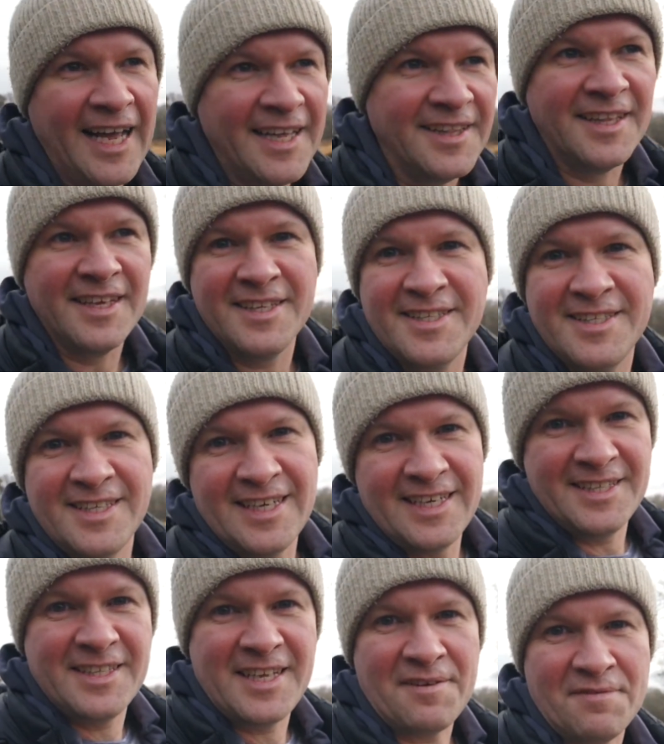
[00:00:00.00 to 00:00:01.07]
and this
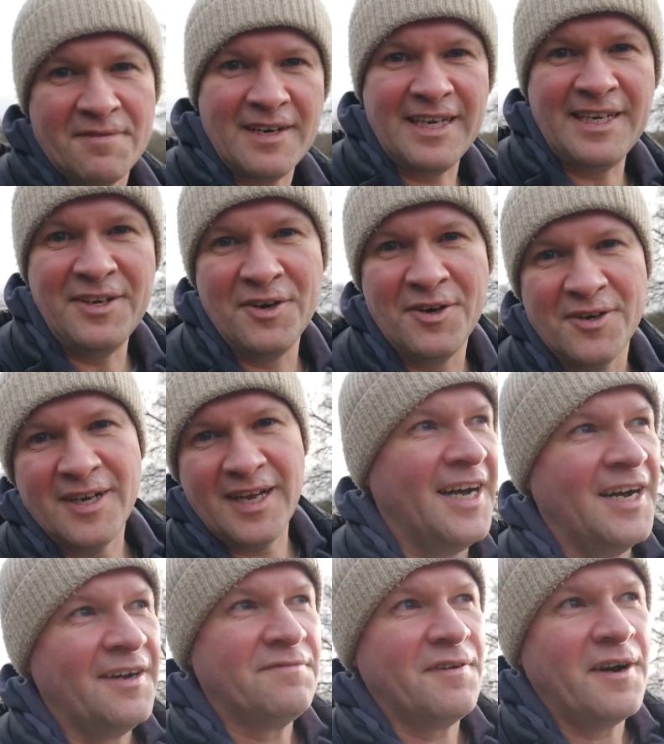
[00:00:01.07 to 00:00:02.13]
is definitely not
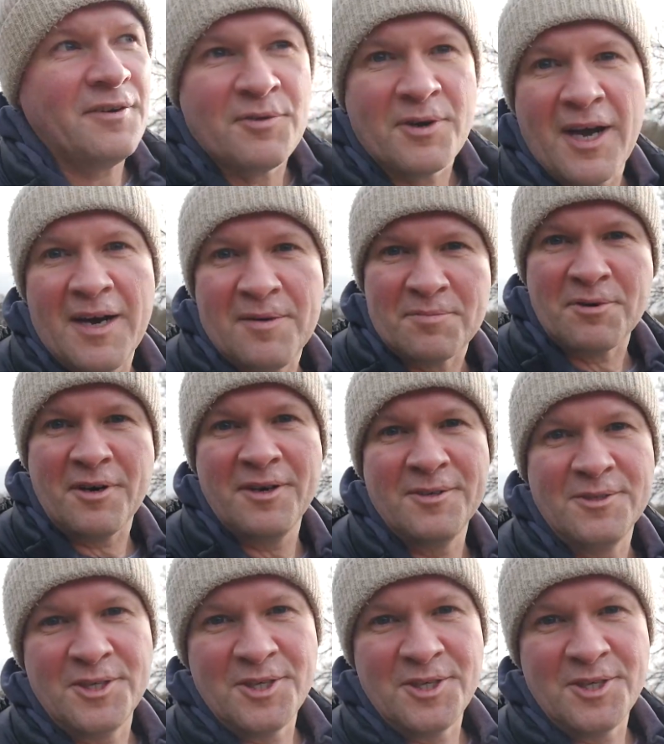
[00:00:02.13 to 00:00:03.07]
a Final Cut Pro